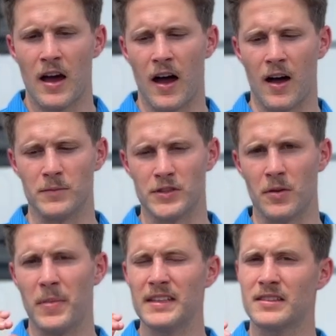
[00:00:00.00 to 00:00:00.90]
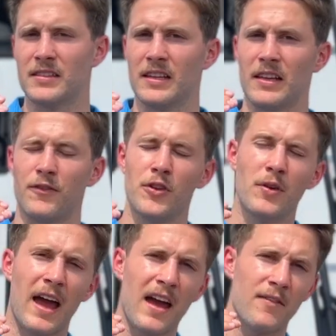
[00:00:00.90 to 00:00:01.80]
Um, so basically, if
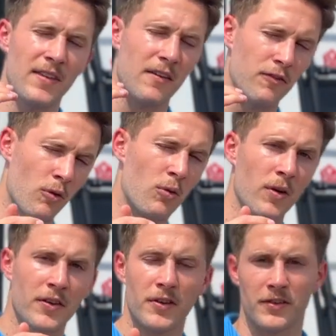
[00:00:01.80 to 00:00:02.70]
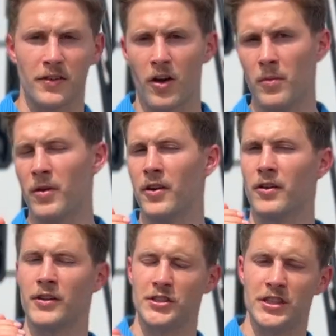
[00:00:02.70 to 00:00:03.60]
you have that 4Runner, Tacoma,
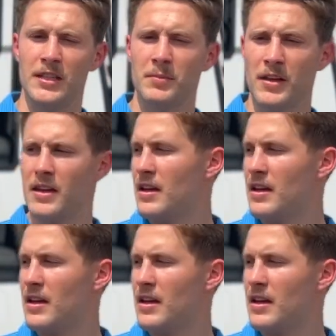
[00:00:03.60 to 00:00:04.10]
or a Jeep,